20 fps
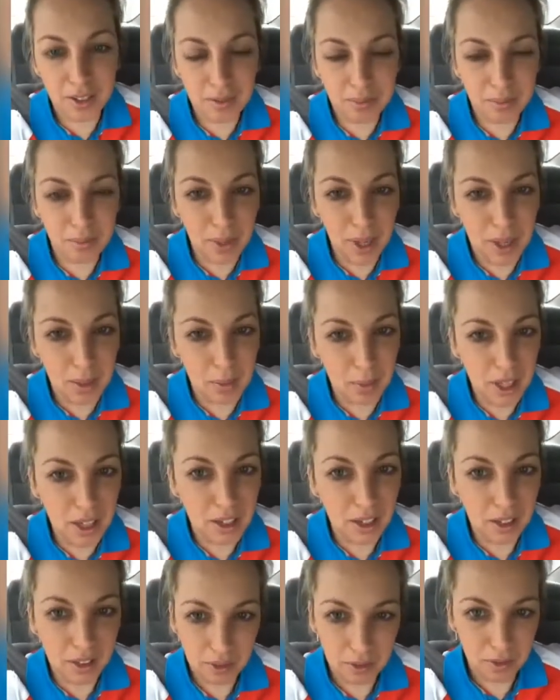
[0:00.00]
maybe
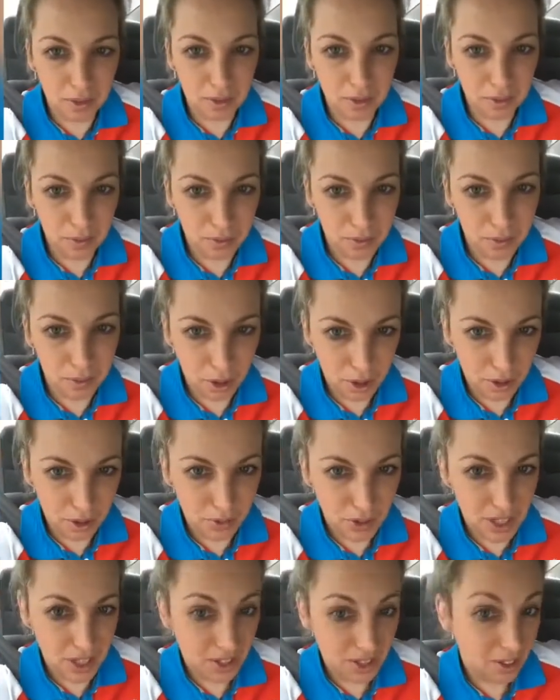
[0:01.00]
four of
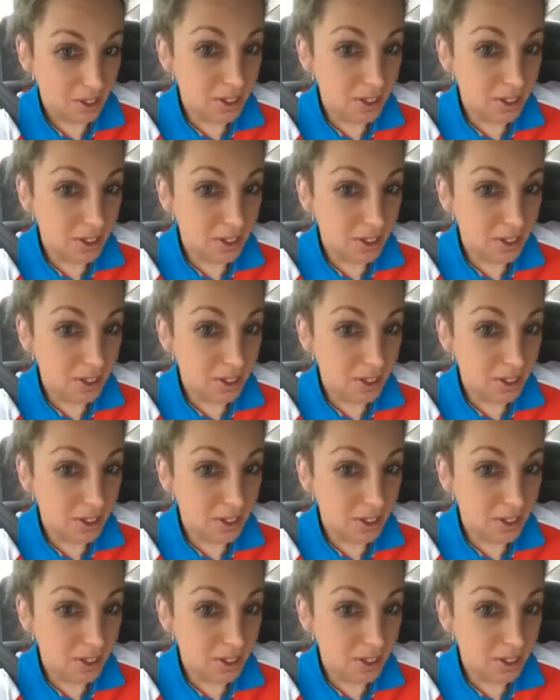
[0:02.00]
us